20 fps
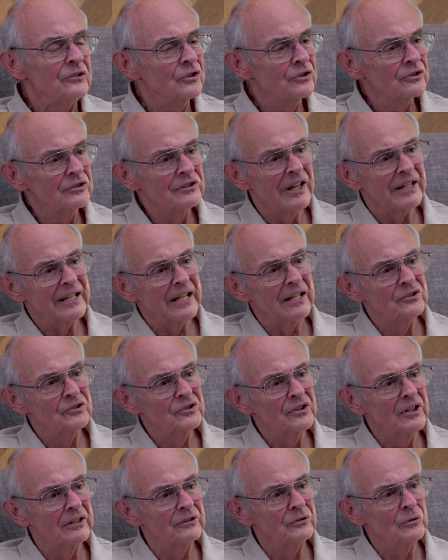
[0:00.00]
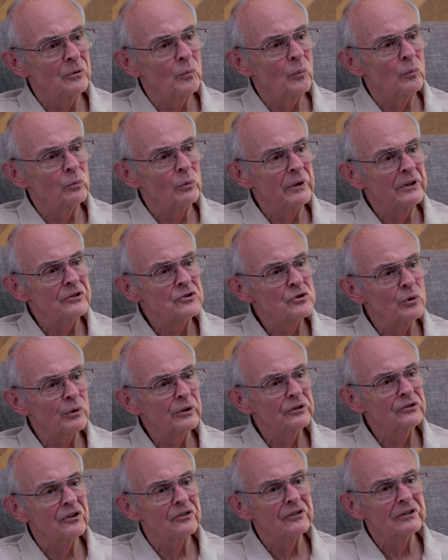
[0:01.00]
Just like I said,
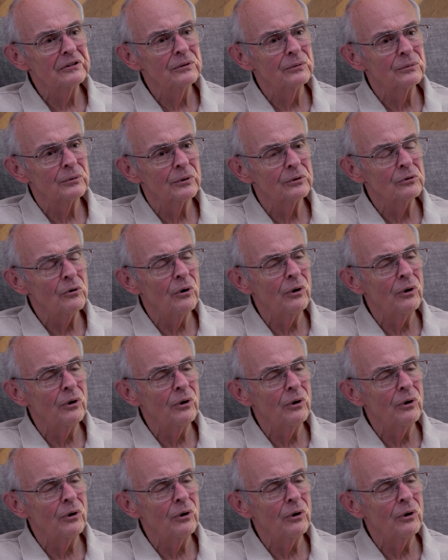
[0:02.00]
rejoice in the Lord